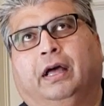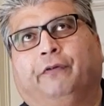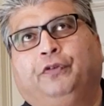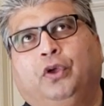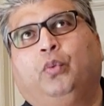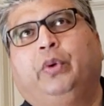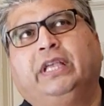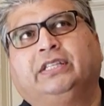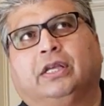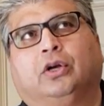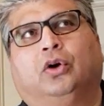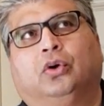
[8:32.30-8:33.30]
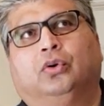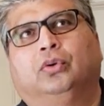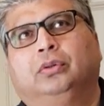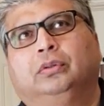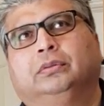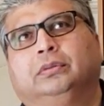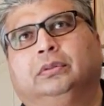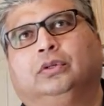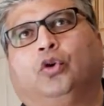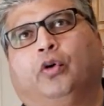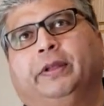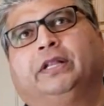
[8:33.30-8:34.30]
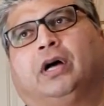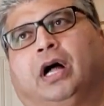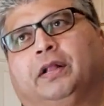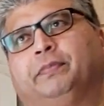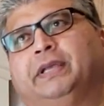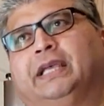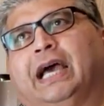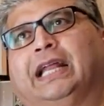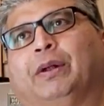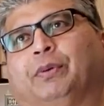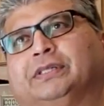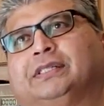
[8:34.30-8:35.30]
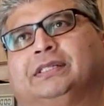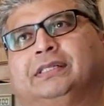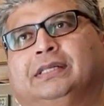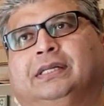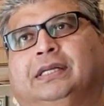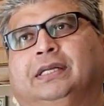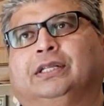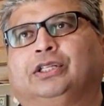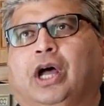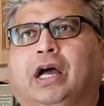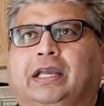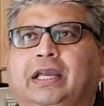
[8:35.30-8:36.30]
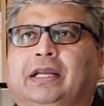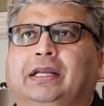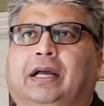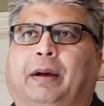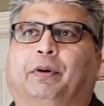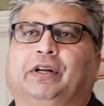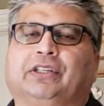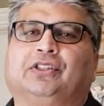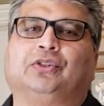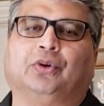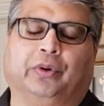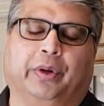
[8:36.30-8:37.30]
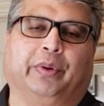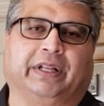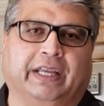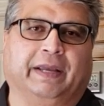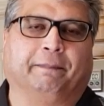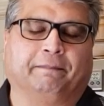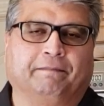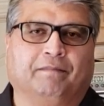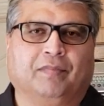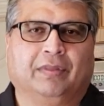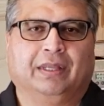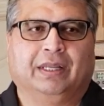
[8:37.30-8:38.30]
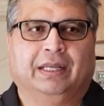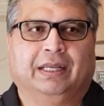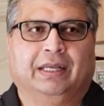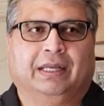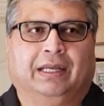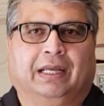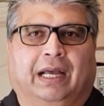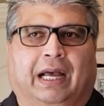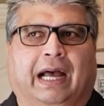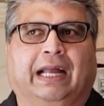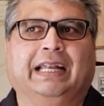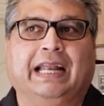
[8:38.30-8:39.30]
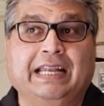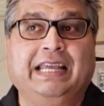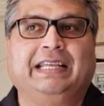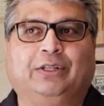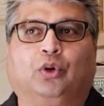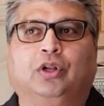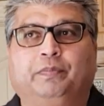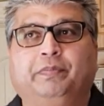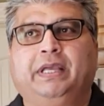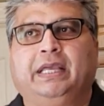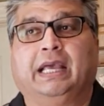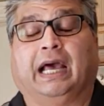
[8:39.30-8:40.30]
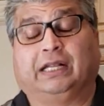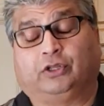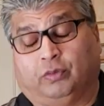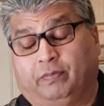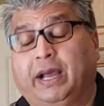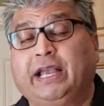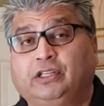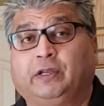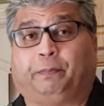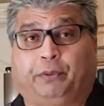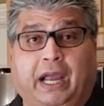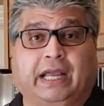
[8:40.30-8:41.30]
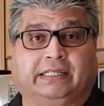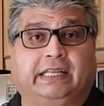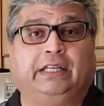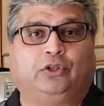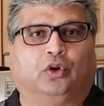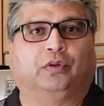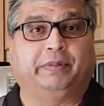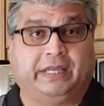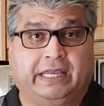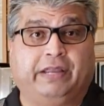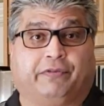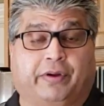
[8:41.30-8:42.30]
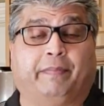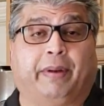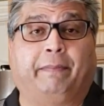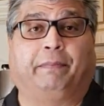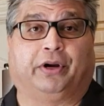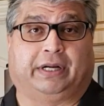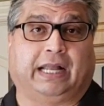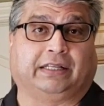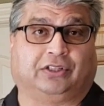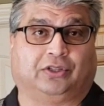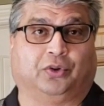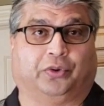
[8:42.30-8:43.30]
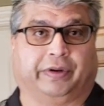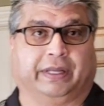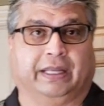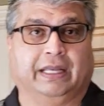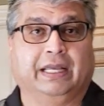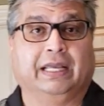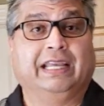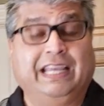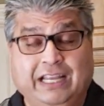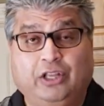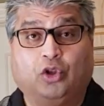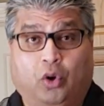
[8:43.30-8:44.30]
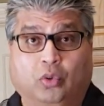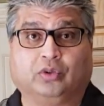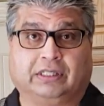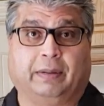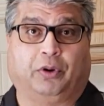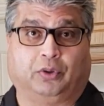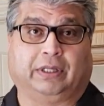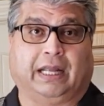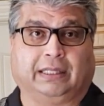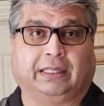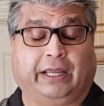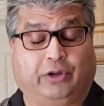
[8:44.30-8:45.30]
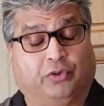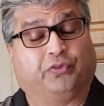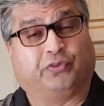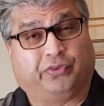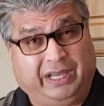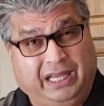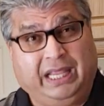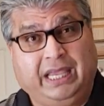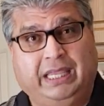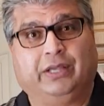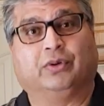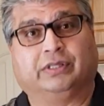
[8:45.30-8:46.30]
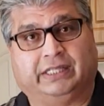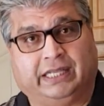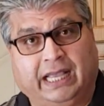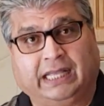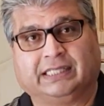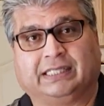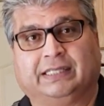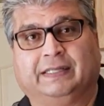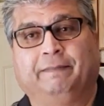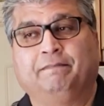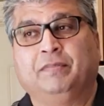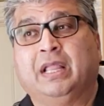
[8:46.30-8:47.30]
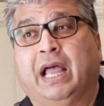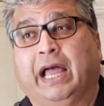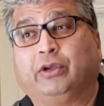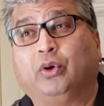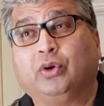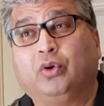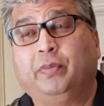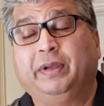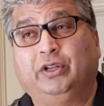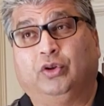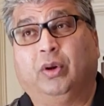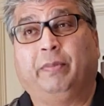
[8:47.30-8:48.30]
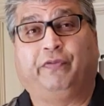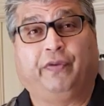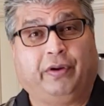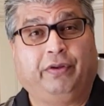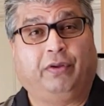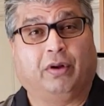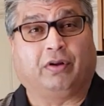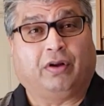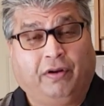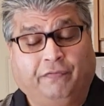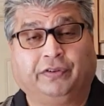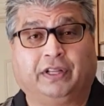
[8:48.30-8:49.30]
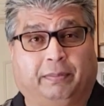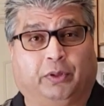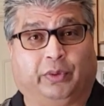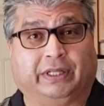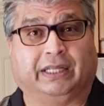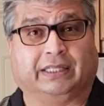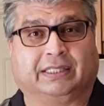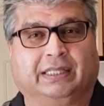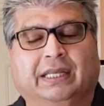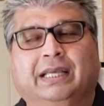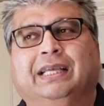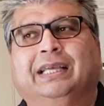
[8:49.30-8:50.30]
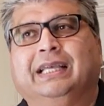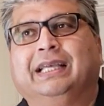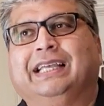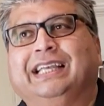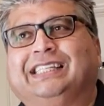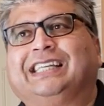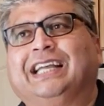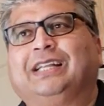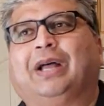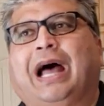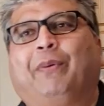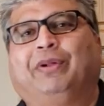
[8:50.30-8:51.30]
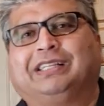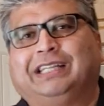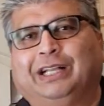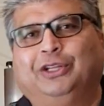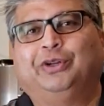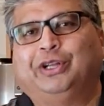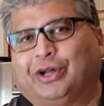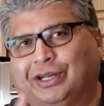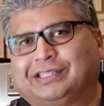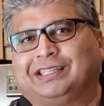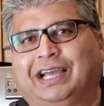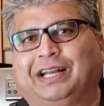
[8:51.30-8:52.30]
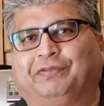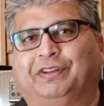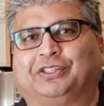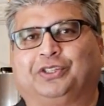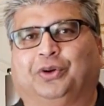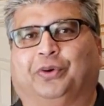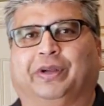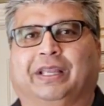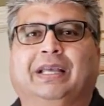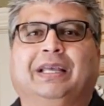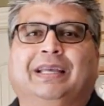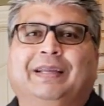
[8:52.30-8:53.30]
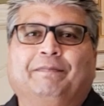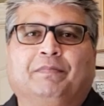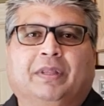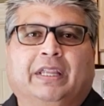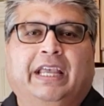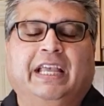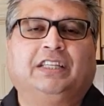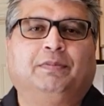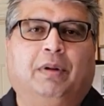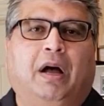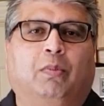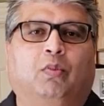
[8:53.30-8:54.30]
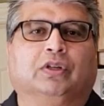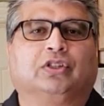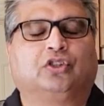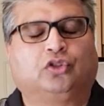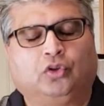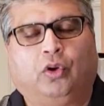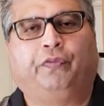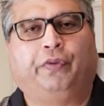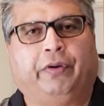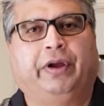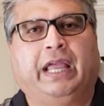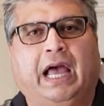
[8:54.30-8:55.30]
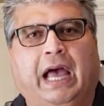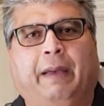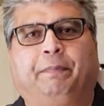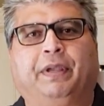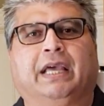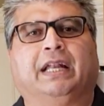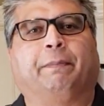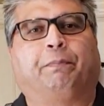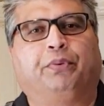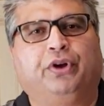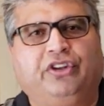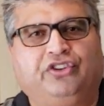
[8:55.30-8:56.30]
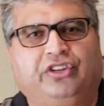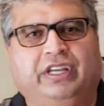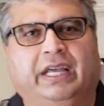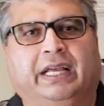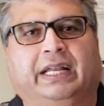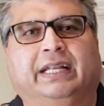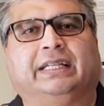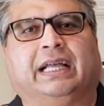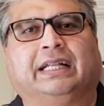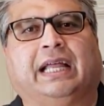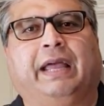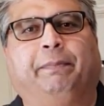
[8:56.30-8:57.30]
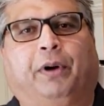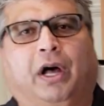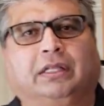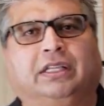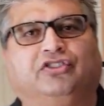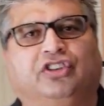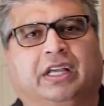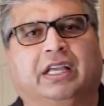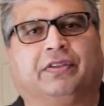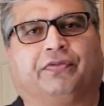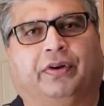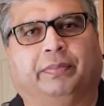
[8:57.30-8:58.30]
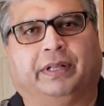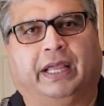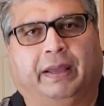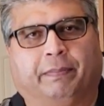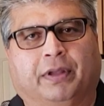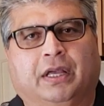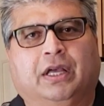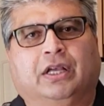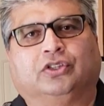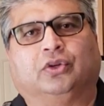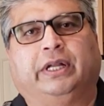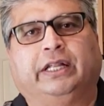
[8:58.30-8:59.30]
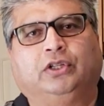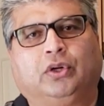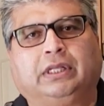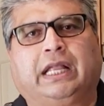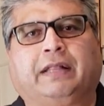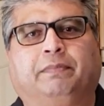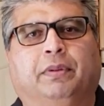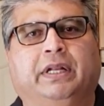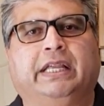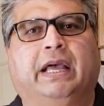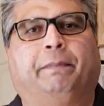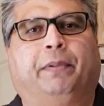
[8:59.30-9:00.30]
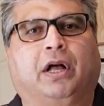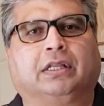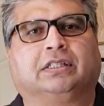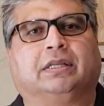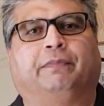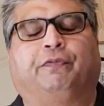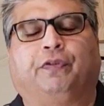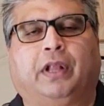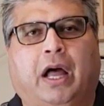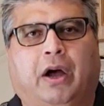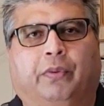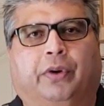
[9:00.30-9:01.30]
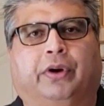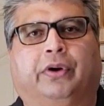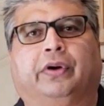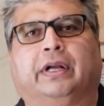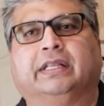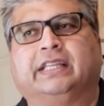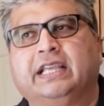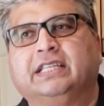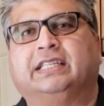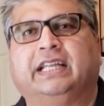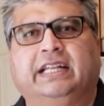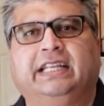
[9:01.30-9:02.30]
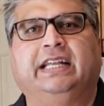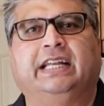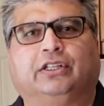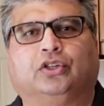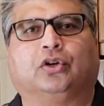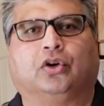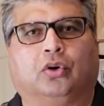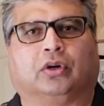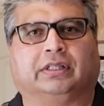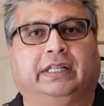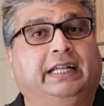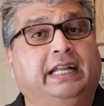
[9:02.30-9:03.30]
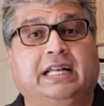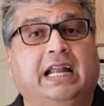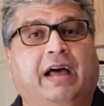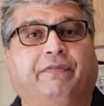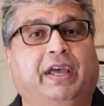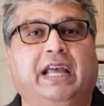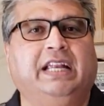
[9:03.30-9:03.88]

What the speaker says: A few weeks ago, Gobin called me and I was talking about this story with him. And then he told me, and to my surprise, he told me he remembered that story. He knows about that. I go, really? He goes, yes. I go, Gobin, you know, I'm very uncomfortable with this. He said, I will tell you the other side of the story. His mom was so very happy and appreciated that I bought the chickens from them. So they took that money and bought some flour and things they needed to cook. They didn't have